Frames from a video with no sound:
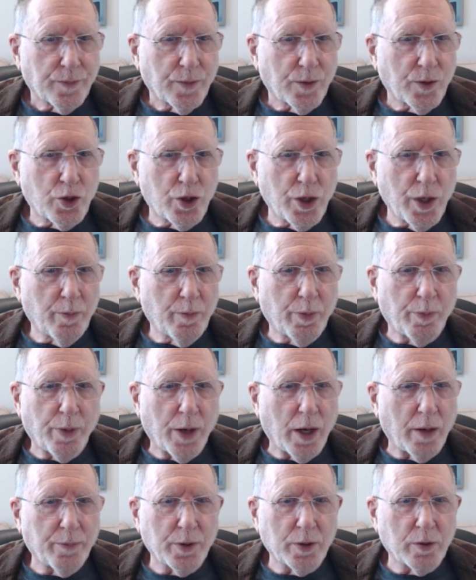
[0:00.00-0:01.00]
cheap
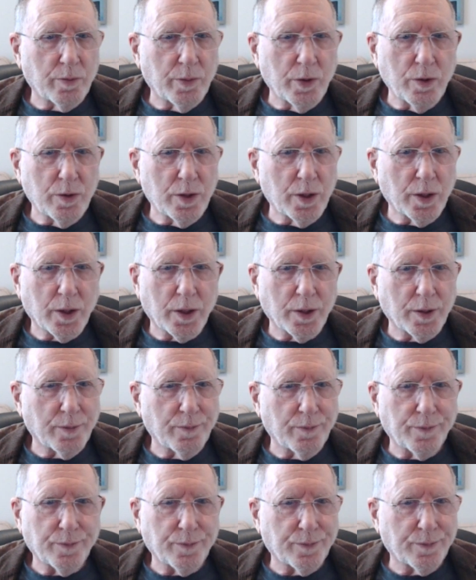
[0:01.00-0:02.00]
popular music
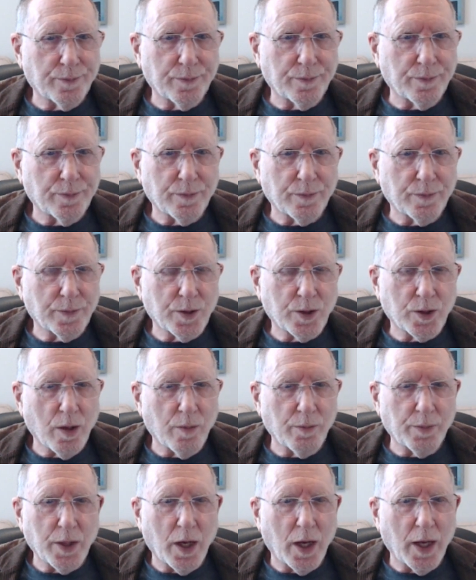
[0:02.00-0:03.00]

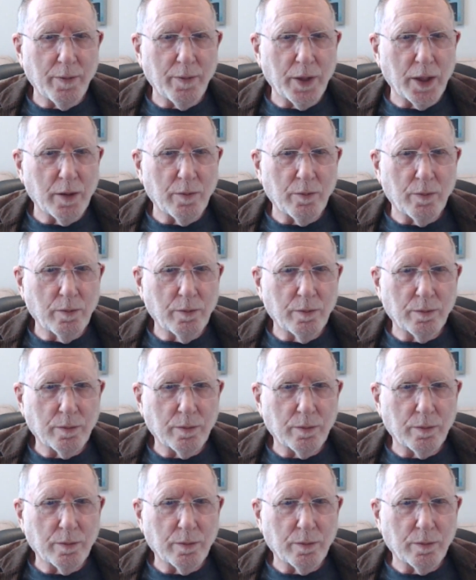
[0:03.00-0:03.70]
sometime in